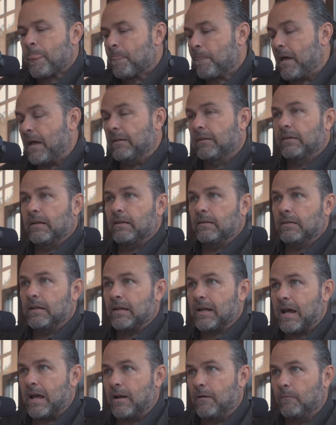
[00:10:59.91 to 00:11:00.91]
That
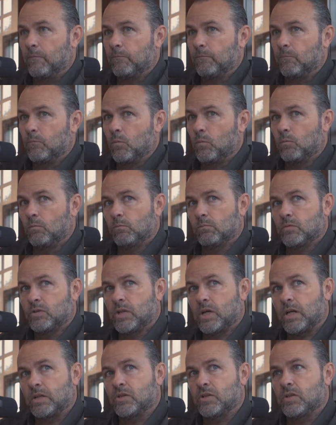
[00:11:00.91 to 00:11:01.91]
kind of
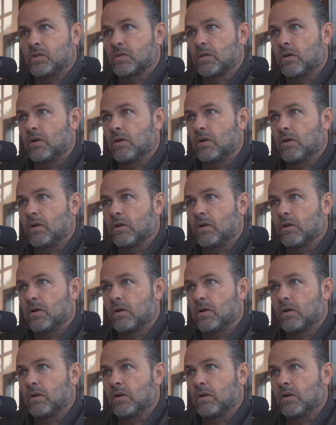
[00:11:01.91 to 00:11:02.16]
touches